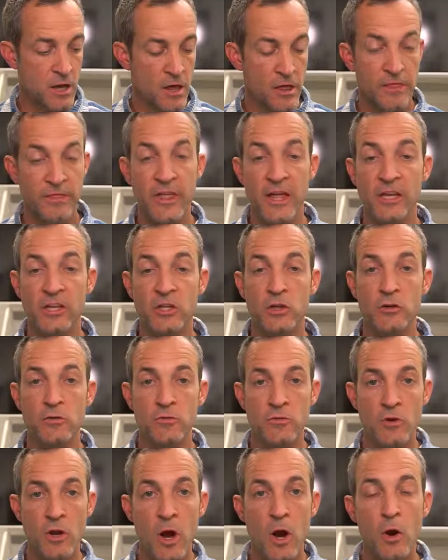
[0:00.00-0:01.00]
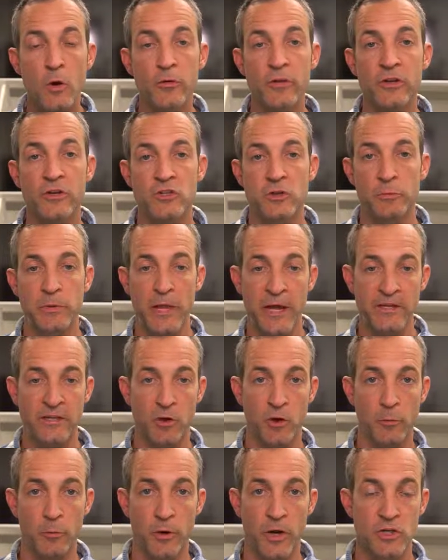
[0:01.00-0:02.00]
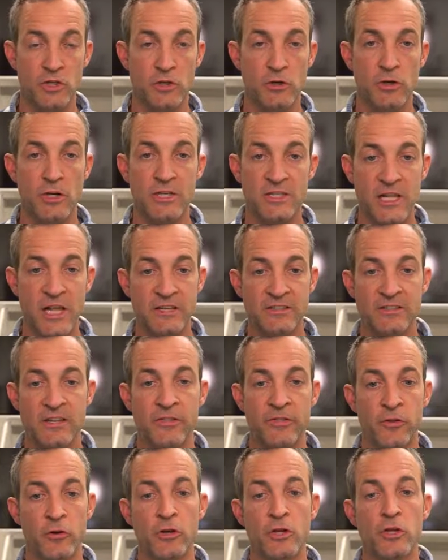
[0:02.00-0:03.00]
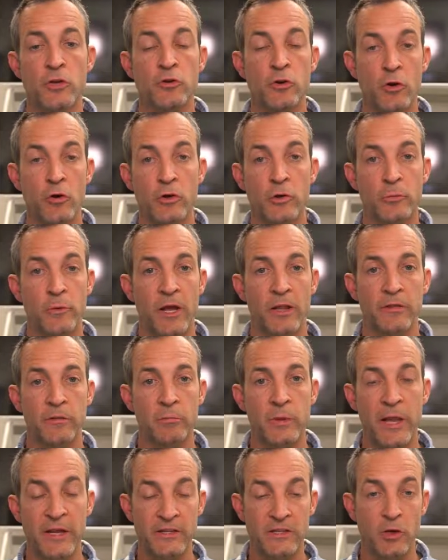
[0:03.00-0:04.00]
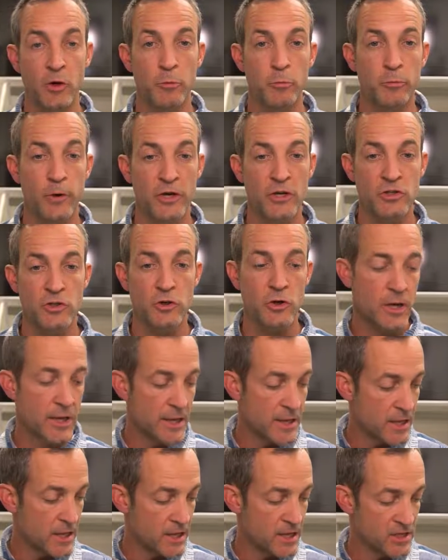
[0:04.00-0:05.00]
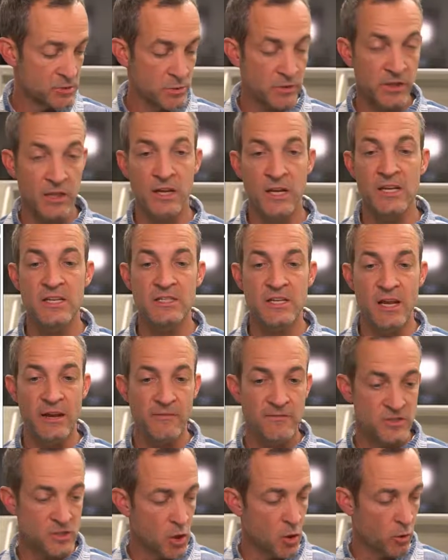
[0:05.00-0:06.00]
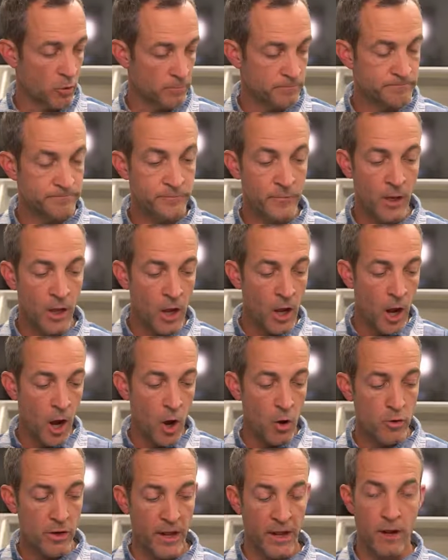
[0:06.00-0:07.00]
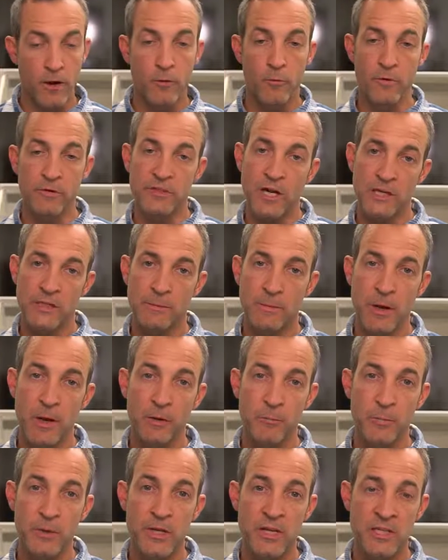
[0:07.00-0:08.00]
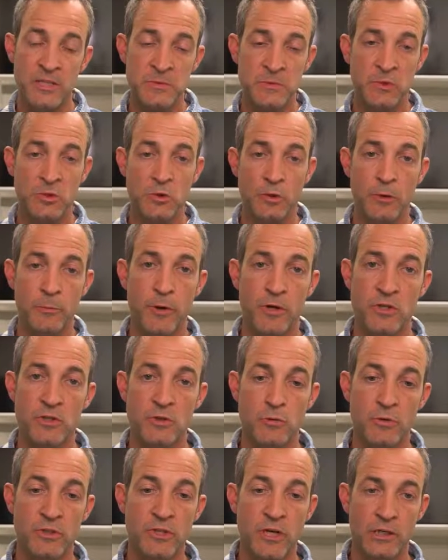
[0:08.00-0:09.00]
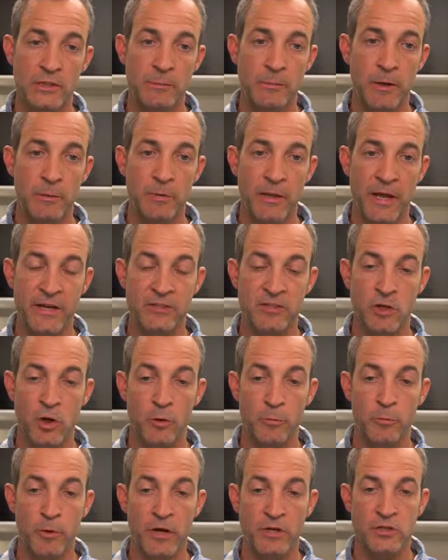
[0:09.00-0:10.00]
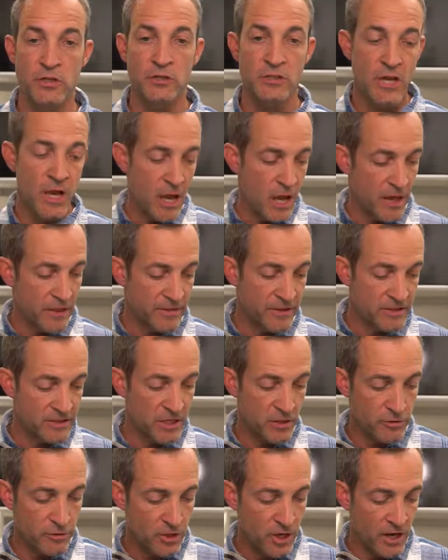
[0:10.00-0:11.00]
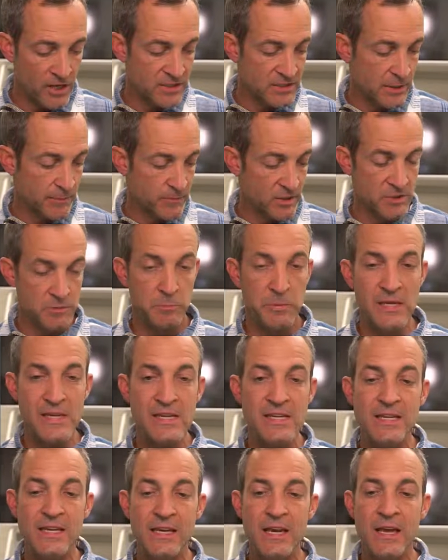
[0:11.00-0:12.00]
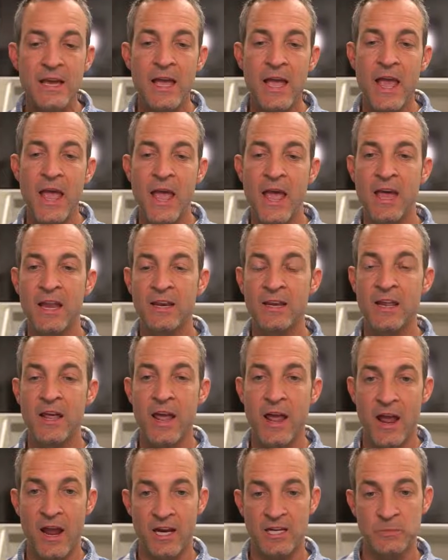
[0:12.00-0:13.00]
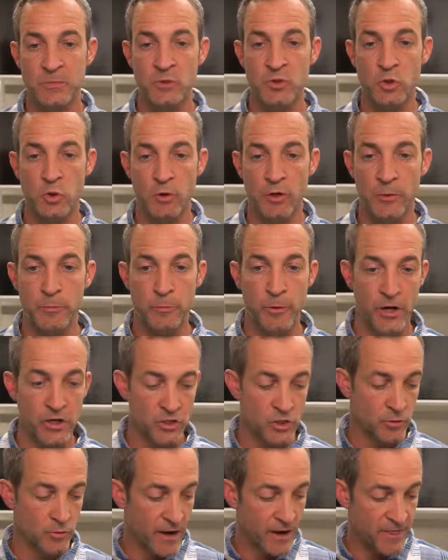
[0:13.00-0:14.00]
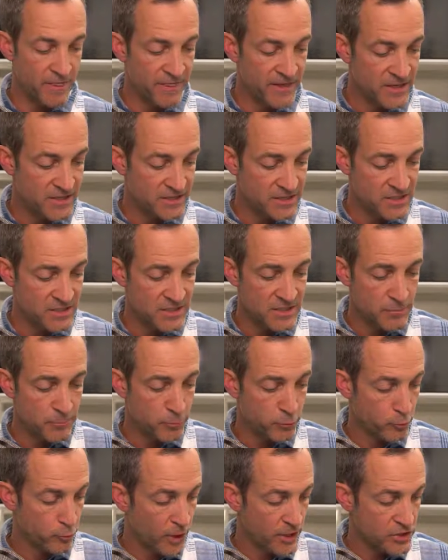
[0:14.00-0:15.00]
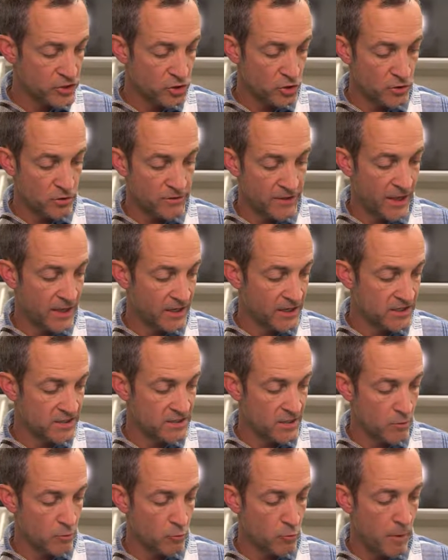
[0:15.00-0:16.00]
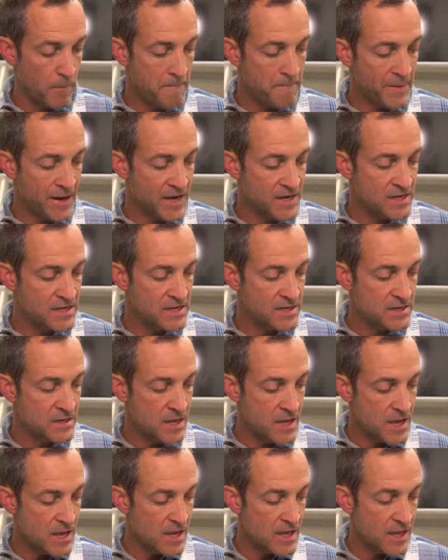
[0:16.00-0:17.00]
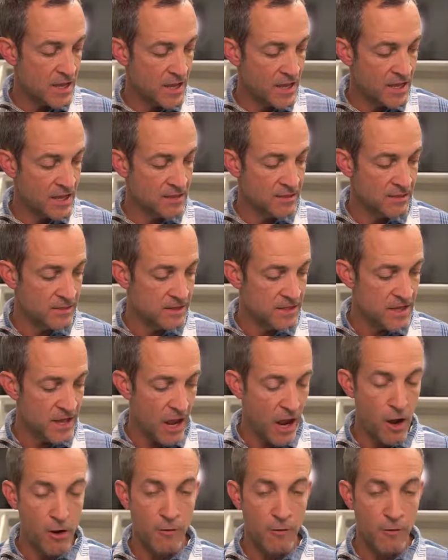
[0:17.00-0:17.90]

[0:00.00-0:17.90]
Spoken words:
then you know that your plateau pressure is less than 30. You know your plateau pressure is within a safe zone. Okay, we talked about peak inspiratory pressure. We talked about plateau pressures. This other concept, this peak and expiratory pressure, right? This is the pressure that is remaining in the